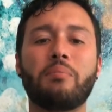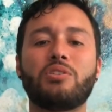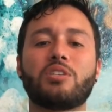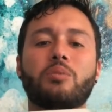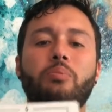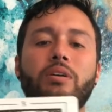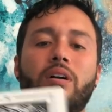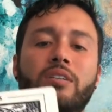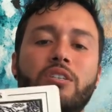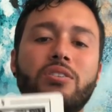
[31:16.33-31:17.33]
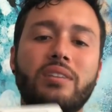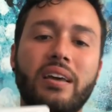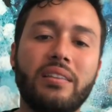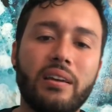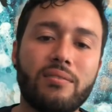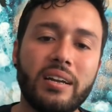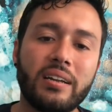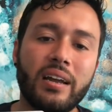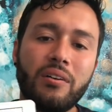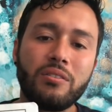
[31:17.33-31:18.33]
But just be, understand that right
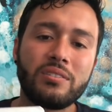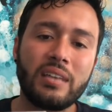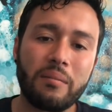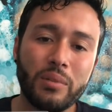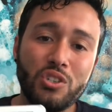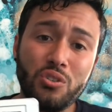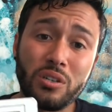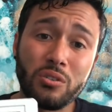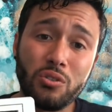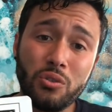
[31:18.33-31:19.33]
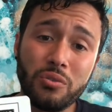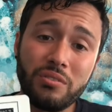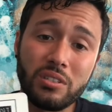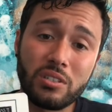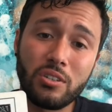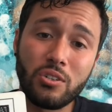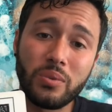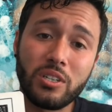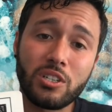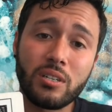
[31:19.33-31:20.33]
now there's not much you can do in this
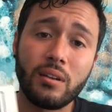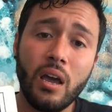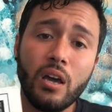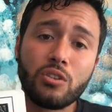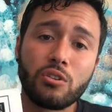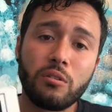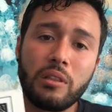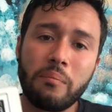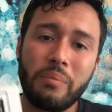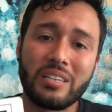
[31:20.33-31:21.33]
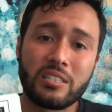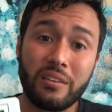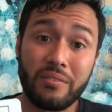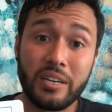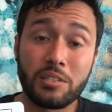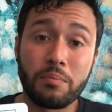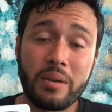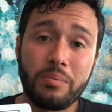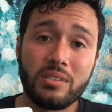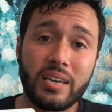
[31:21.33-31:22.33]
situation. So the best advice
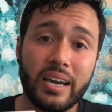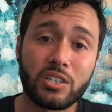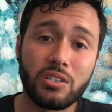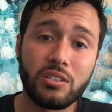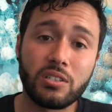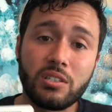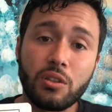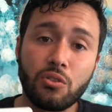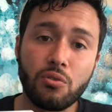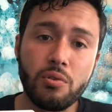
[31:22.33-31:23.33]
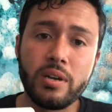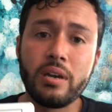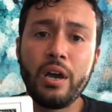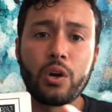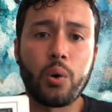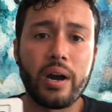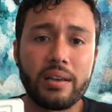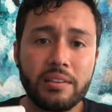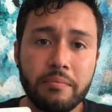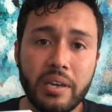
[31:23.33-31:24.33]
might be to actually just sit through it,
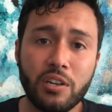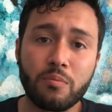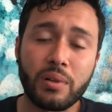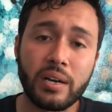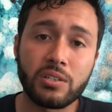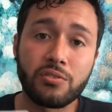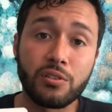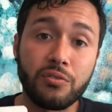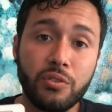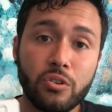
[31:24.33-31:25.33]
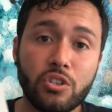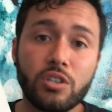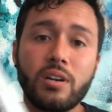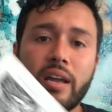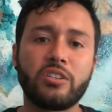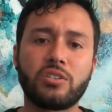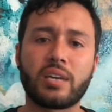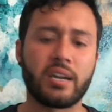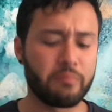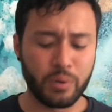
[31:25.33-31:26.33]
quietly make your plans for the future, and
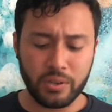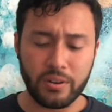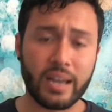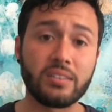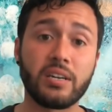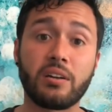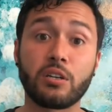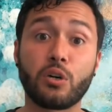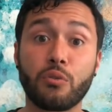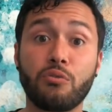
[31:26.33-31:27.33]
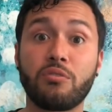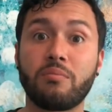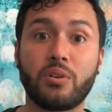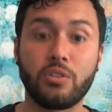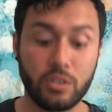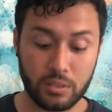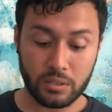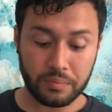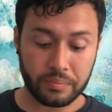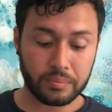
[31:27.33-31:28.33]
just kind of put your head down and go through the motions.